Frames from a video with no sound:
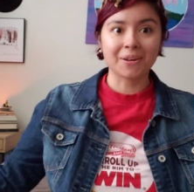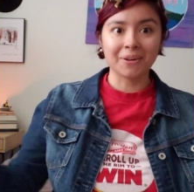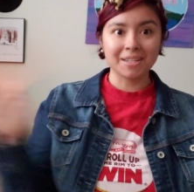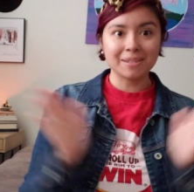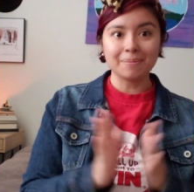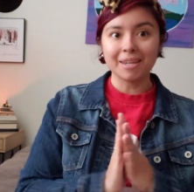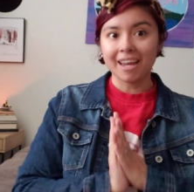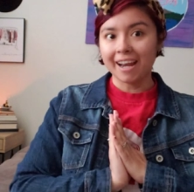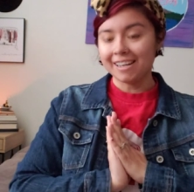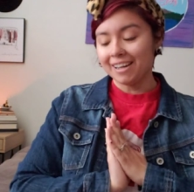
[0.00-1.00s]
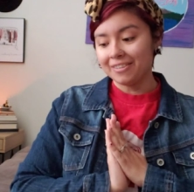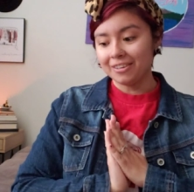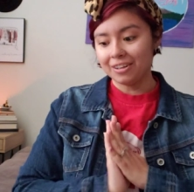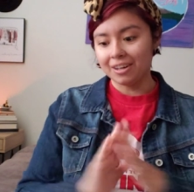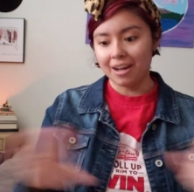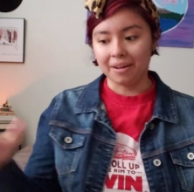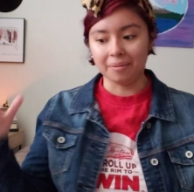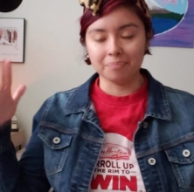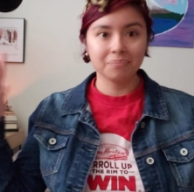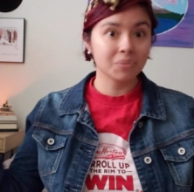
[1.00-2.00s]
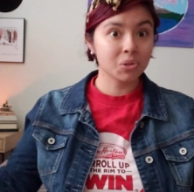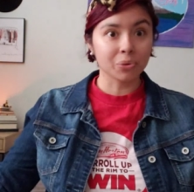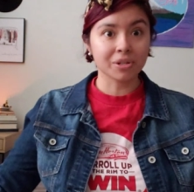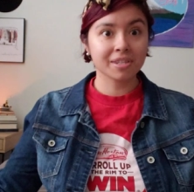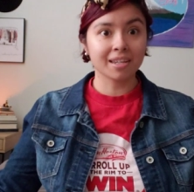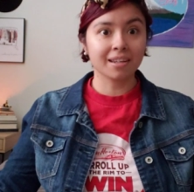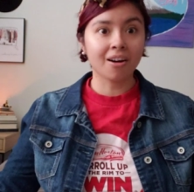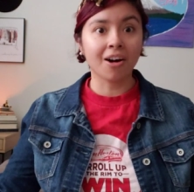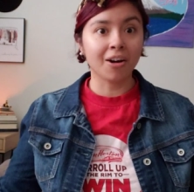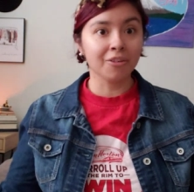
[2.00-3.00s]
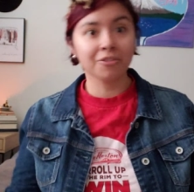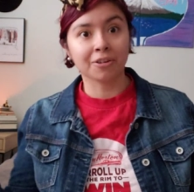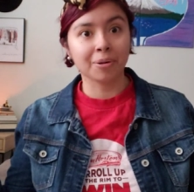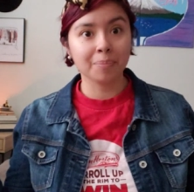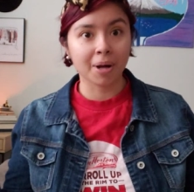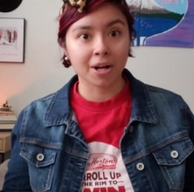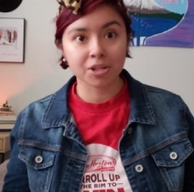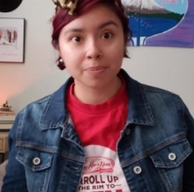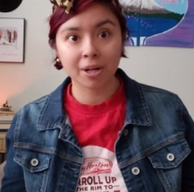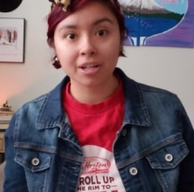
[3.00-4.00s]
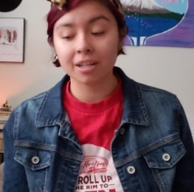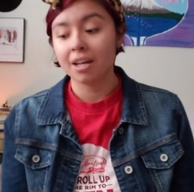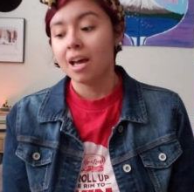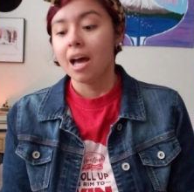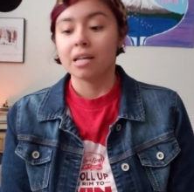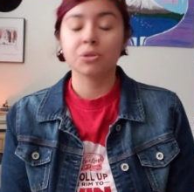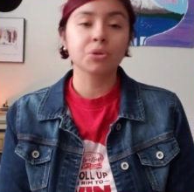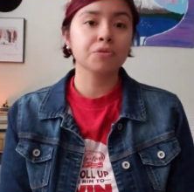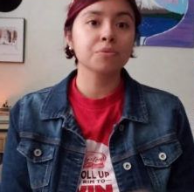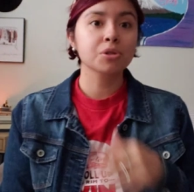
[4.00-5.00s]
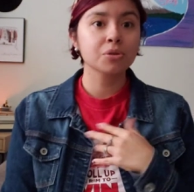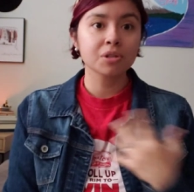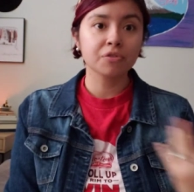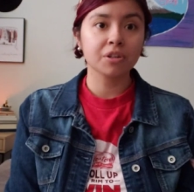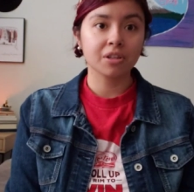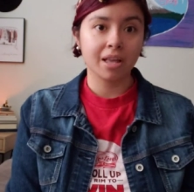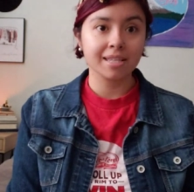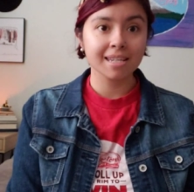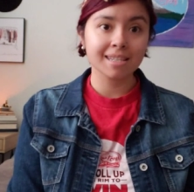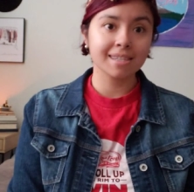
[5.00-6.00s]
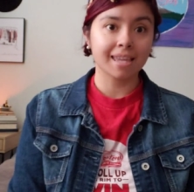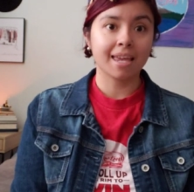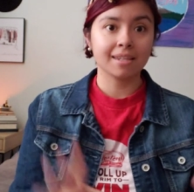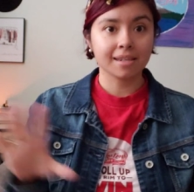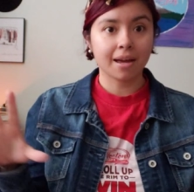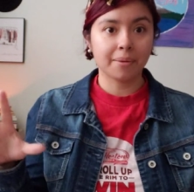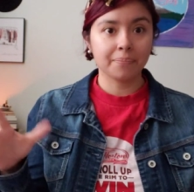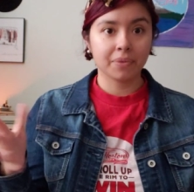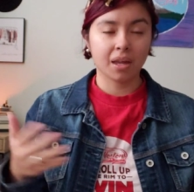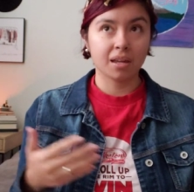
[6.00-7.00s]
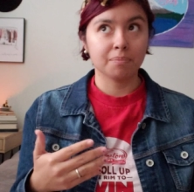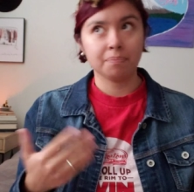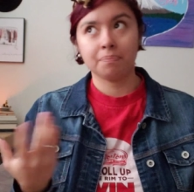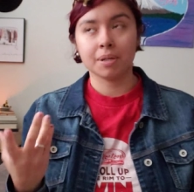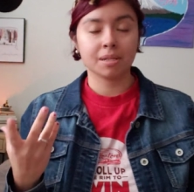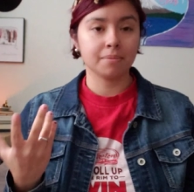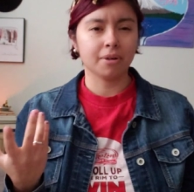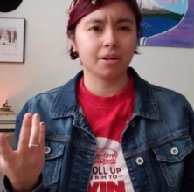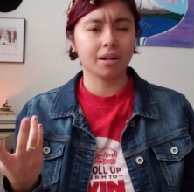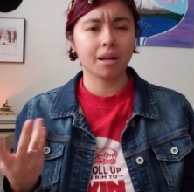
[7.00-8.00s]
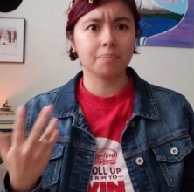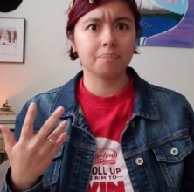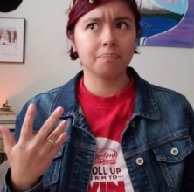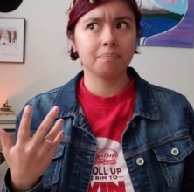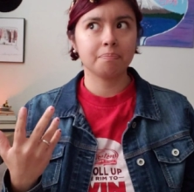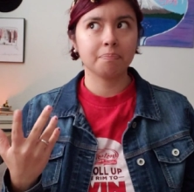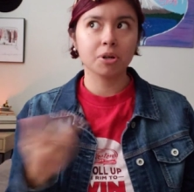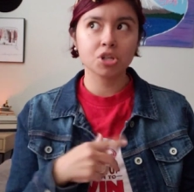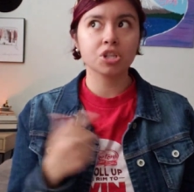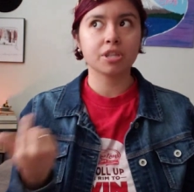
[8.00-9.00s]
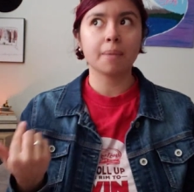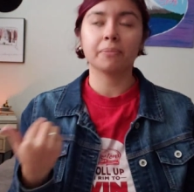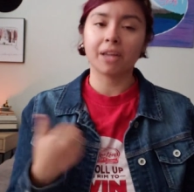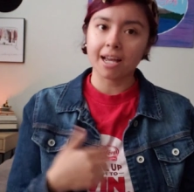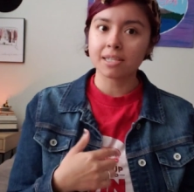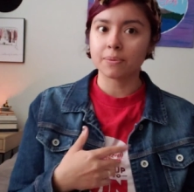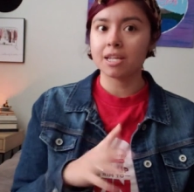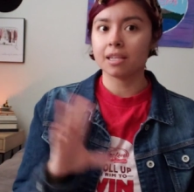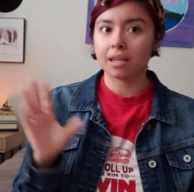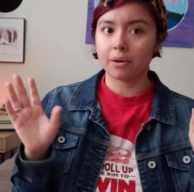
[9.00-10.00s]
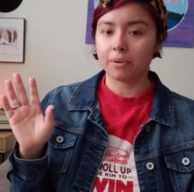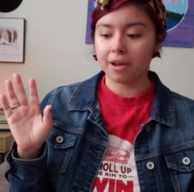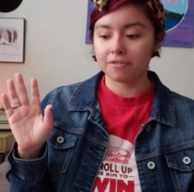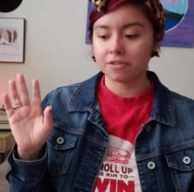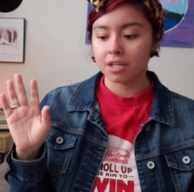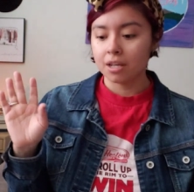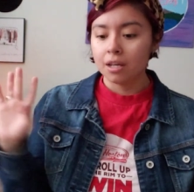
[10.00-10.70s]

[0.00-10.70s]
going to be another um, sourcing haul from Poshmark. I sourced from two different closets and um, I picked or I purchased them last week and they arrived